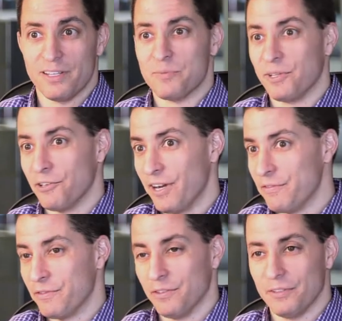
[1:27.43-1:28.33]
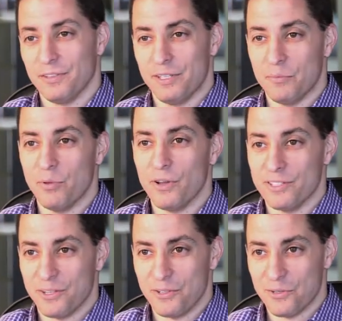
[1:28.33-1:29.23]
Has been great for the employees
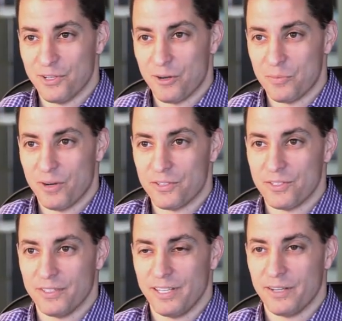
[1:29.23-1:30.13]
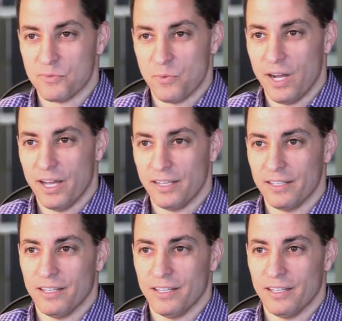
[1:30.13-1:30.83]
here at U.S. Auto Parts, and here's why.